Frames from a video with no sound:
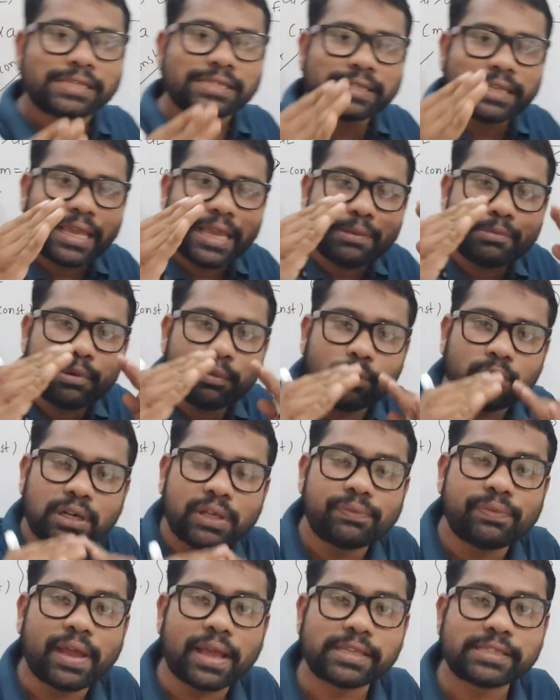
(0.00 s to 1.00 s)
same
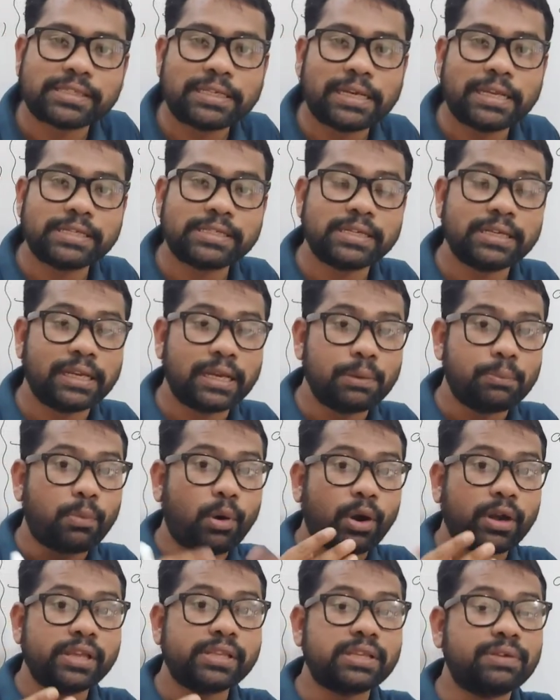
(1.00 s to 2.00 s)
amount of acceleration in a
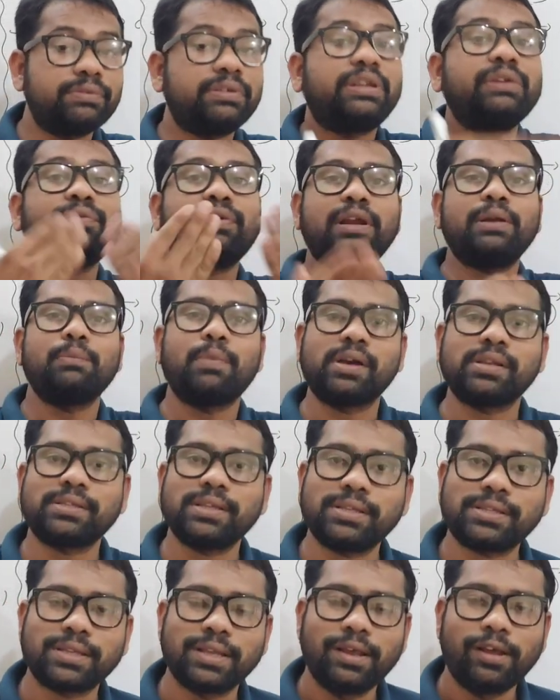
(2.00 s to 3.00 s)
bodies of different
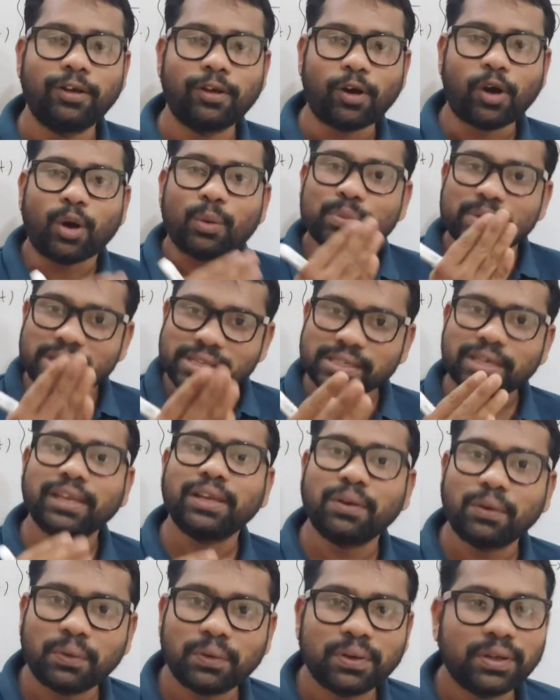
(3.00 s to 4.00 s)
masses?
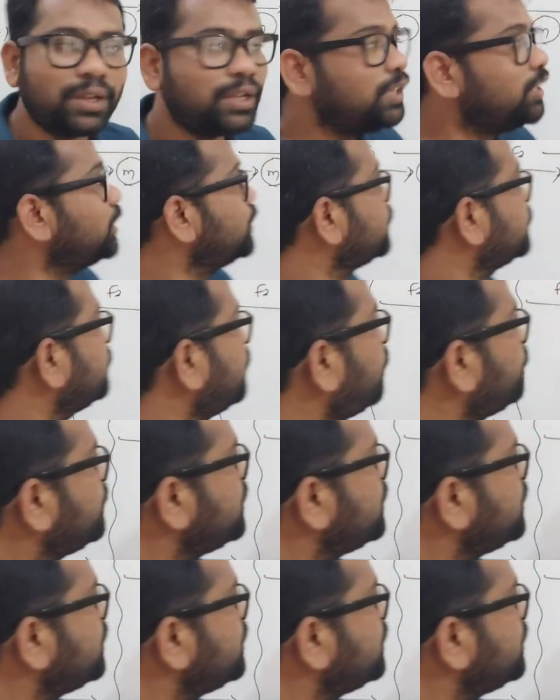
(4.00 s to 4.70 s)
Obviously no. So